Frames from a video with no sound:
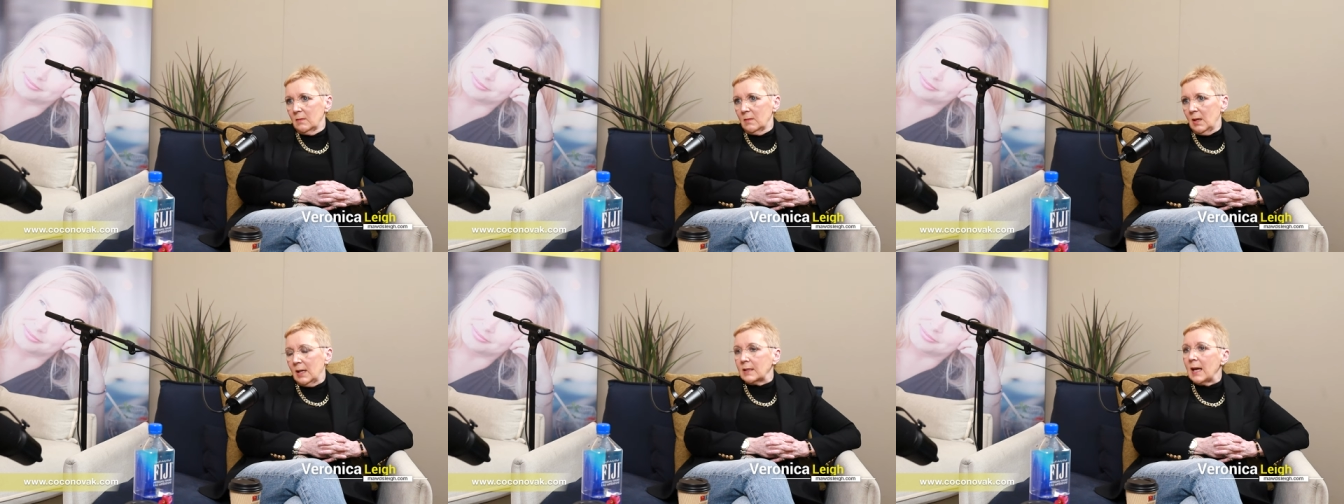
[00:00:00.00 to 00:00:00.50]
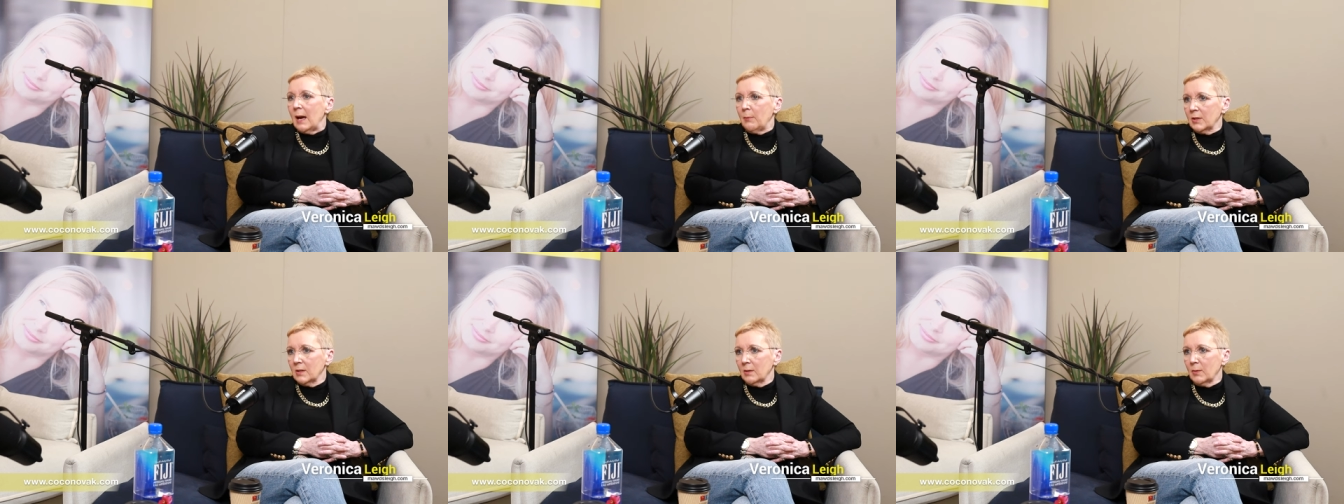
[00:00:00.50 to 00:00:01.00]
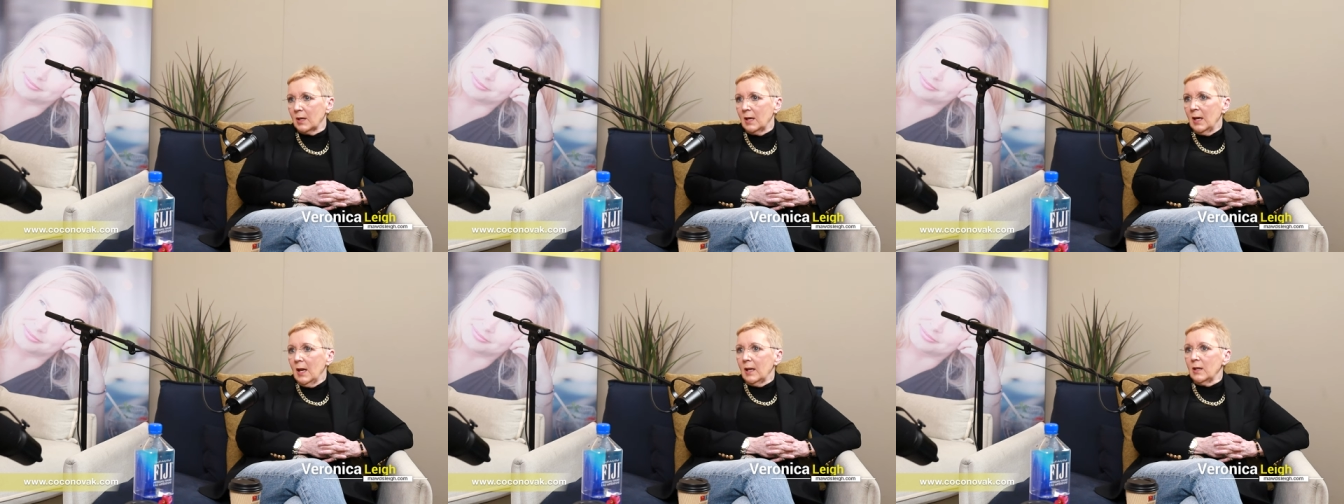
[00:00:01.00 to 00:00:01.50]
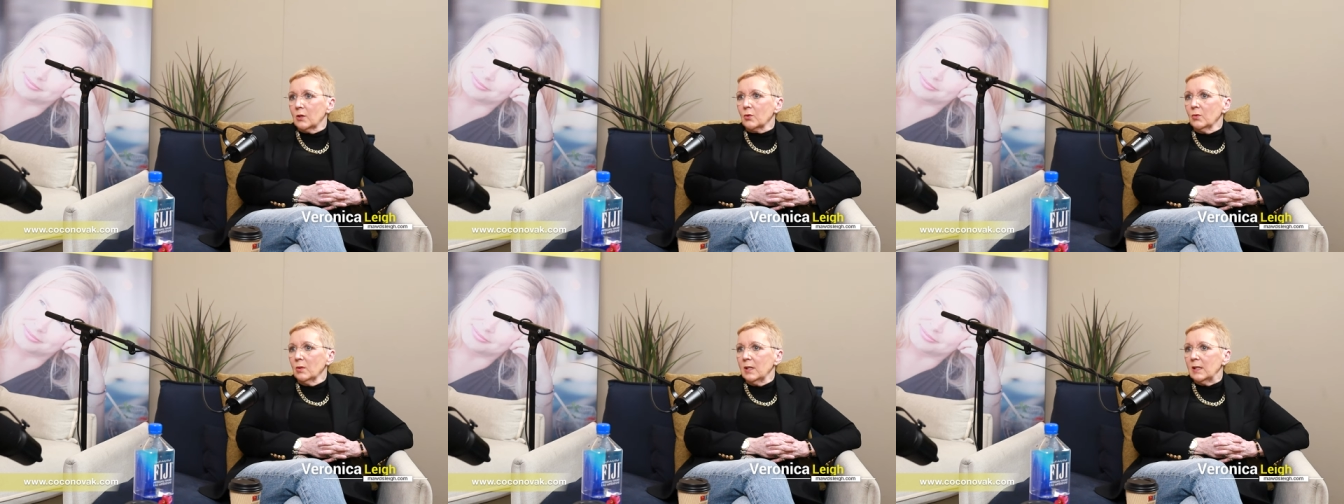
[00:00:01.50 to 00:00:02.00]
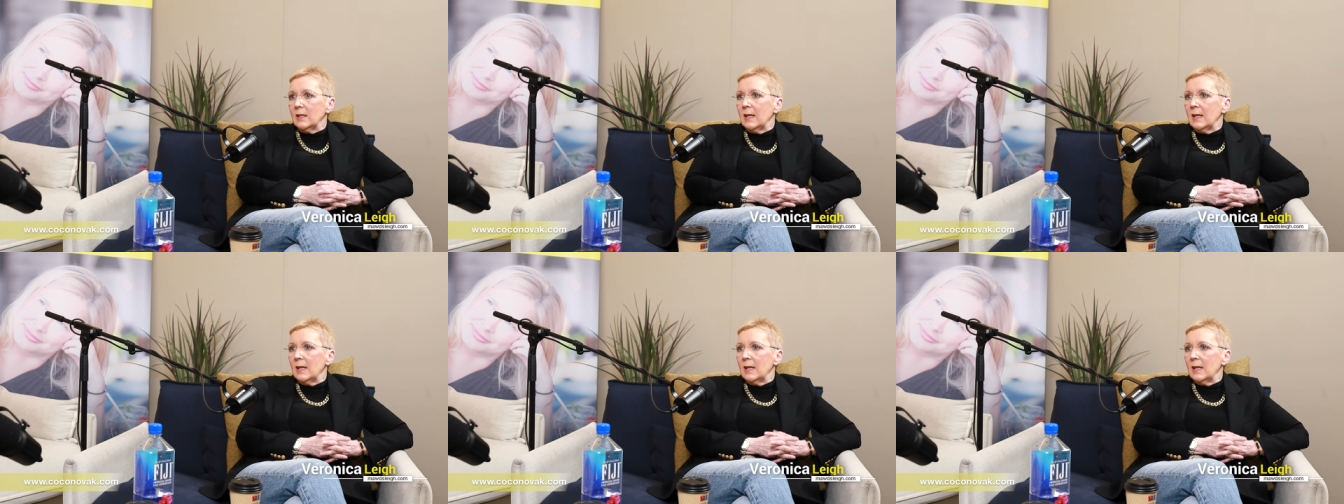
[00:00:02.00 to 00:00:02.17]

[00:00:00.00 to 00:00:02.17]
had happened to me. And it's only in